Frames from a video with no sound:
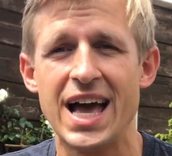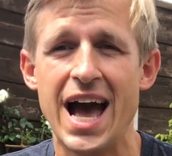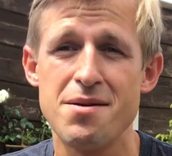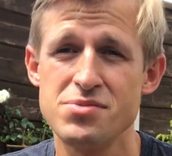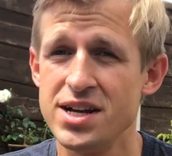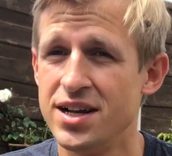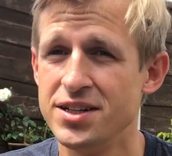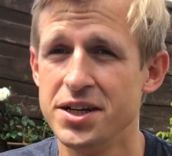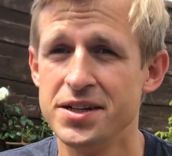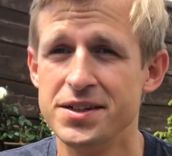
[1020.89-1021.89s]
I'm
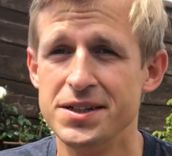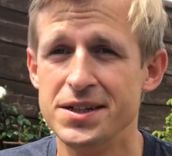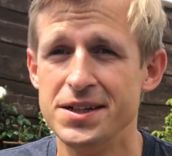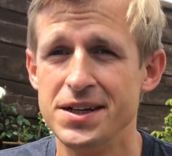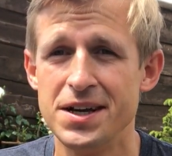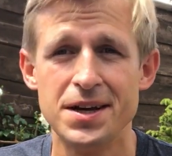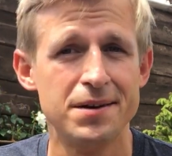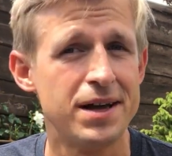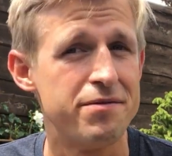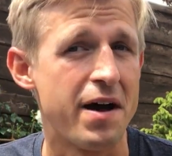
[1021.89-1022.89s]
telling you,
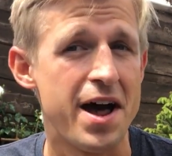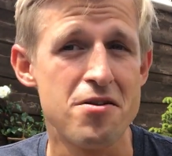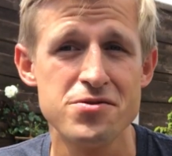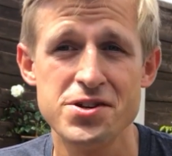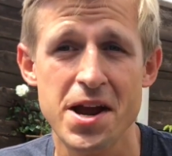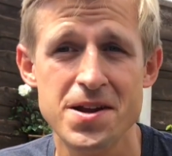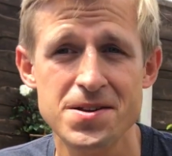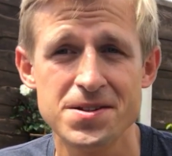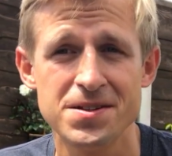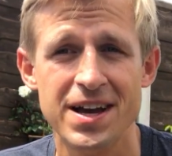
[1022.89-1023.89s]
if I don't
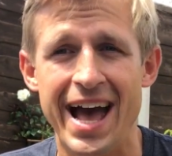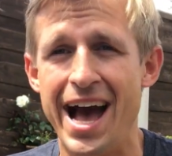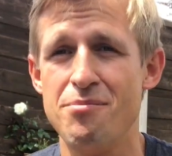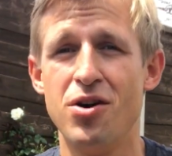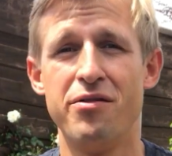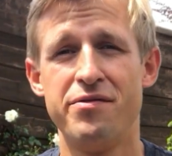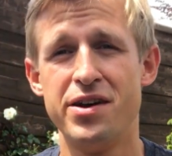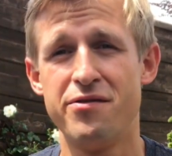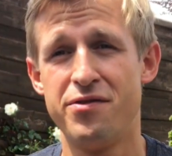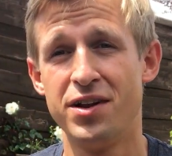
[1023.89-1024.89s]
change, I'm not
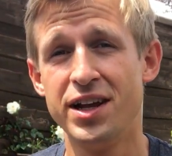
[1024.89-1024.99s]
fit for